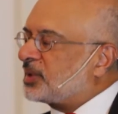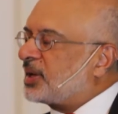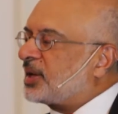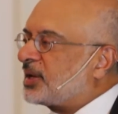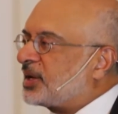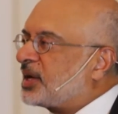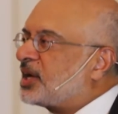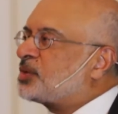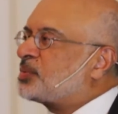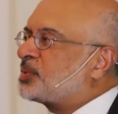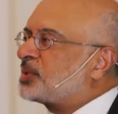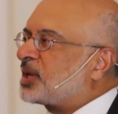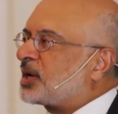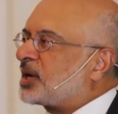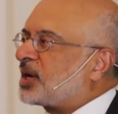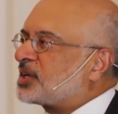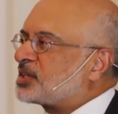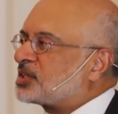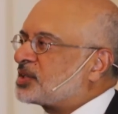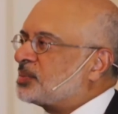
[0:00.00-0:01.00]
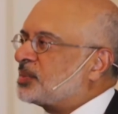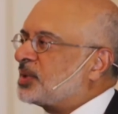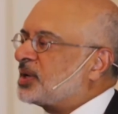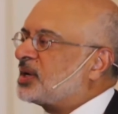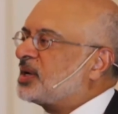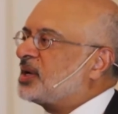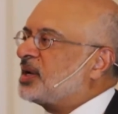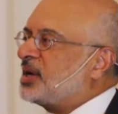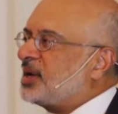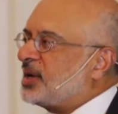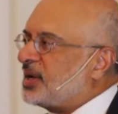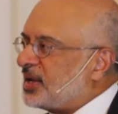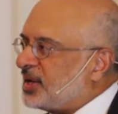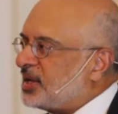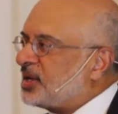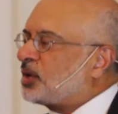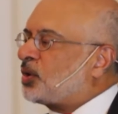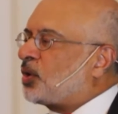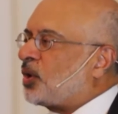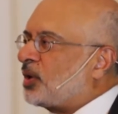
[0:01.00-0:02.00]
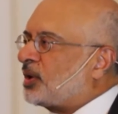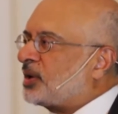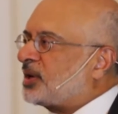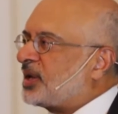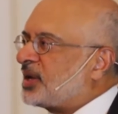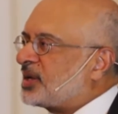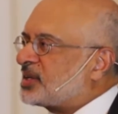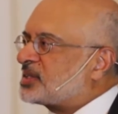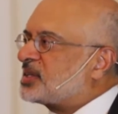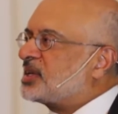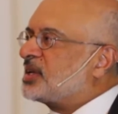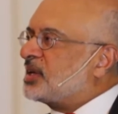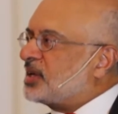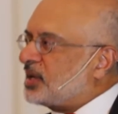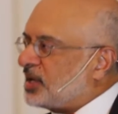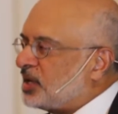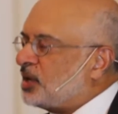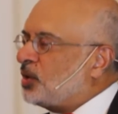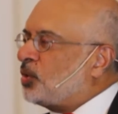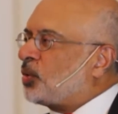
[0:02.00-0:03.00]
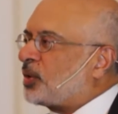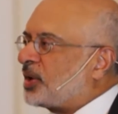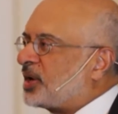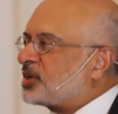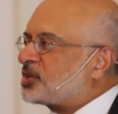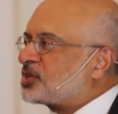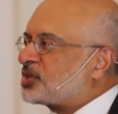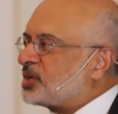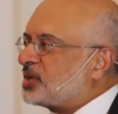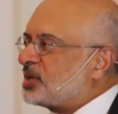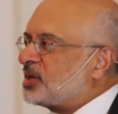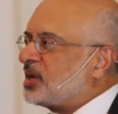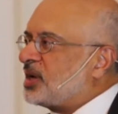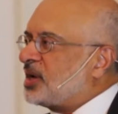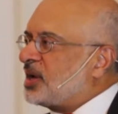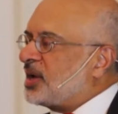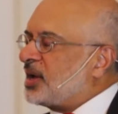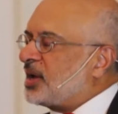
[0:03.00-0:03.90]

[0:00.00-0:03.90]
engage with the customer in context, in location,